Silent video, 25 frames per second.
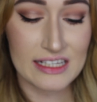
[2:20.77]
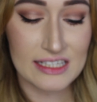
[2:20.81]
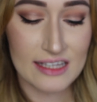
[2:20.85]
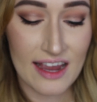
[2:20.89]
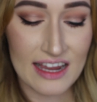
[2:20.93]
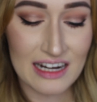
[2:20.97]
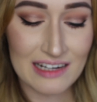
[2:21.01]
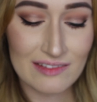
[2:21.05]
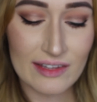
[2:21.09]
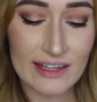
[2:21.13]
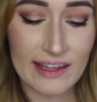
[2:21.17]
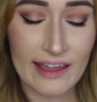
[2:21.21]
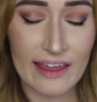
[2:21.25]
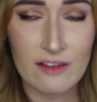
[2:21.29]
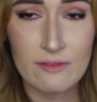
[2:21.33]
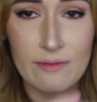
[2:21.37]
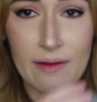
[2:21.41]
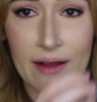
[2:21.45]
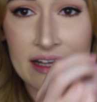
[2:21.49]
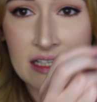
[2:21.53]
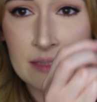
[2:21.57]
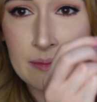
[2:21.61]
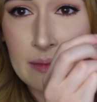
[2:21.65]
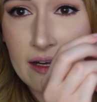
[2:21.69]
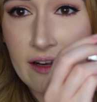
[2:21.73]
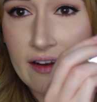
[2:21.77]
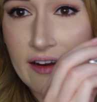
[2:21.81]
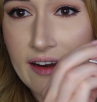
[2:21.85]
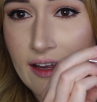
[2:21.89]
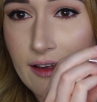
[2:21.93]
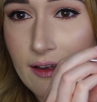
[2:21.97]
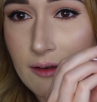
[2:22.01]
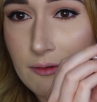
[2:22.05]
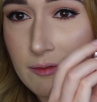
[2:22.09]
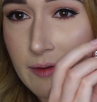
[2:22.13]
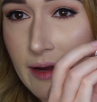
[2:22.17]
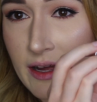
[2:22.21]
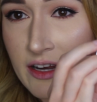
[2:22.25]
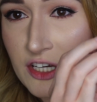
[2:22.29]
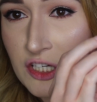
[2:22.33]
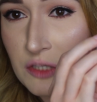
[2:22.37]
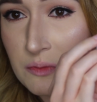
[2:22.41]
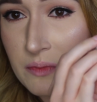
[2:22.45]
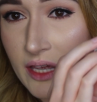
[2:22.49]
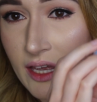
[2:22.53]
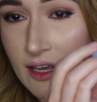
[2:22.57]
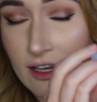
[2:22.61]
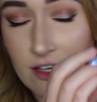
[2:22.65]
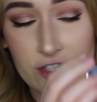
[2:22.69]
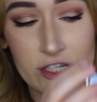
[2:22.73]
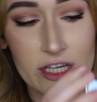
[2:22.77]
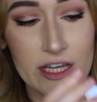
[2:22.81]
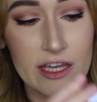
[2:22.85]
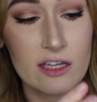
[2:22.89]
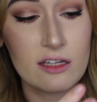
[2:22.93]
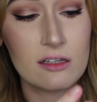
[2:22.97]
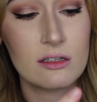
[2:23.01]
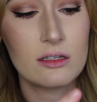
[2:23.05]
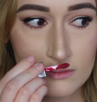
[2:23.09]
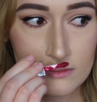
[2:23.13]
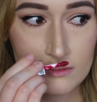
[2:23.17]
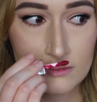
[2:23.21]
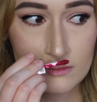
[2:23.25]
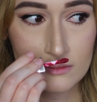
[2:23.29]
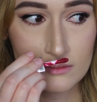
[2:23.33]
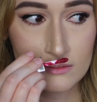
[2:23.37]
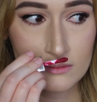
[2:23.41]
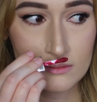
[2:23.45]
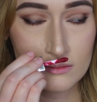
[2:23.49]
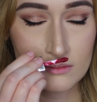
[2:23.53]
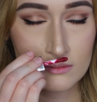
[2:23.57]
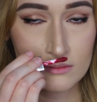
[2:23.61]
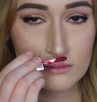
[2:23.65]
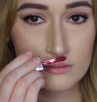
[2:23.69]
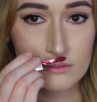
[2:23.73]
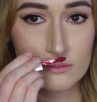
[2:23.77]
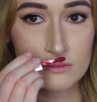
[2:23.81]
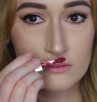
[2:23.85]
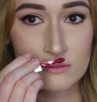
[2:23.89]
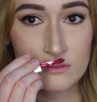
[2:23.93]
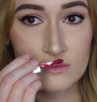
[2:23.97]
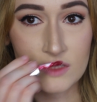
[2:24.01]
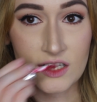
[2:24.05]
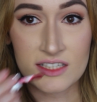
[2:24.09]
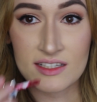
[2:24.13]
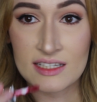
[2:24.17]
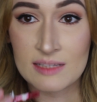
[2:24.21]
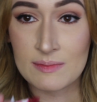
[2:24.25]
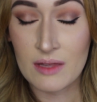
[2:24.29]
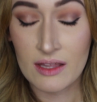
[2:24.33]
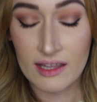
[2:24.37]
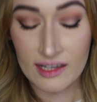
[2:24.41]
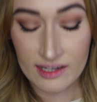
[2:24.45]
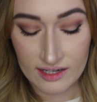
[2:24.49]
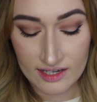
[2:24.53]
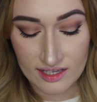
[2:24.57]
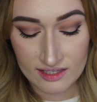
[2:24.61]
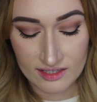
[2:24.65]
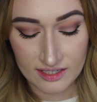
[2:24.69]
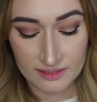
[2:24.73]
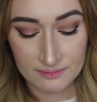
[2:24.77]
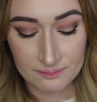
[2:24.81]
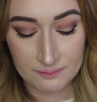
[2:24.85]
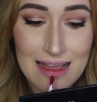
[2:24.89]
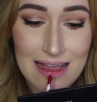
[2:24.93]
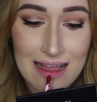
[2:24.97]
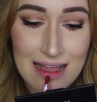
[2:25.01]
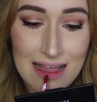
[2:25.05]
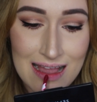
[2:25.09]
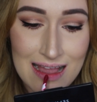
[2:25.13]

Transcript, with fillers: It's kind of like a raspberry reddish pink shade. Doesn't smell like anything.